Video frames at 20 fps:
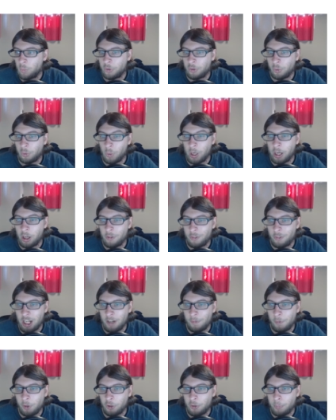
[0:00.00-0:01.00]
was aware of
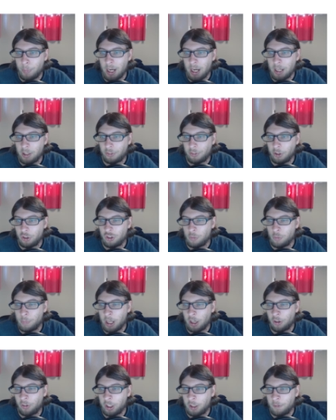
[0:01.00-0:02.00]
efforts by his son to
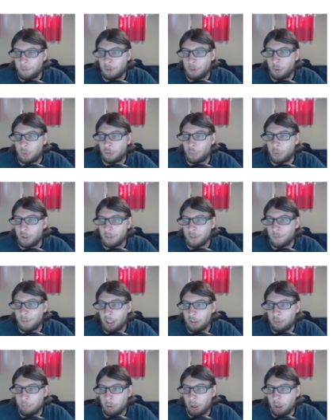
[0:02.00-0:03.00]
peddle influence with the
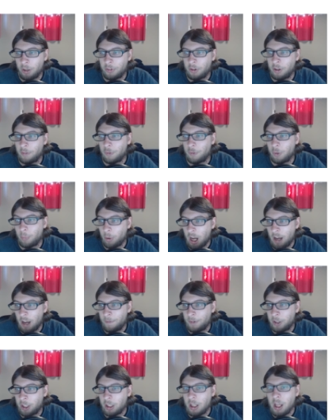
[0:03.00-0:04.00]
vice president for
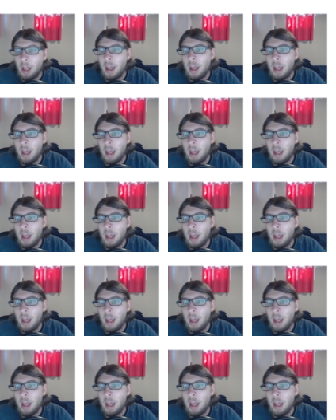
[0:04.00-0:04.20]
profit,